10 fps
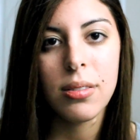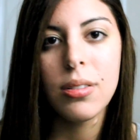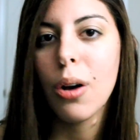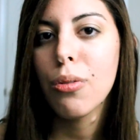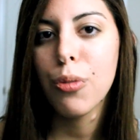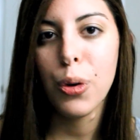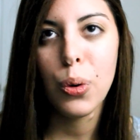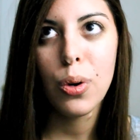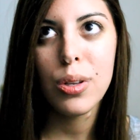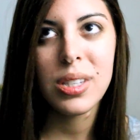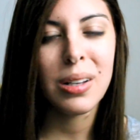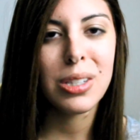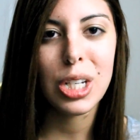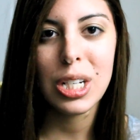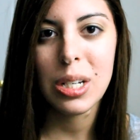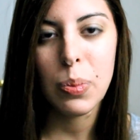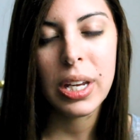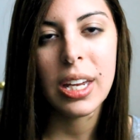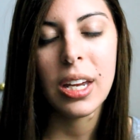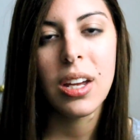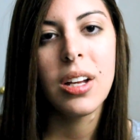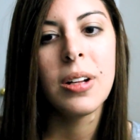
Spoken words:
no food sounds good to me.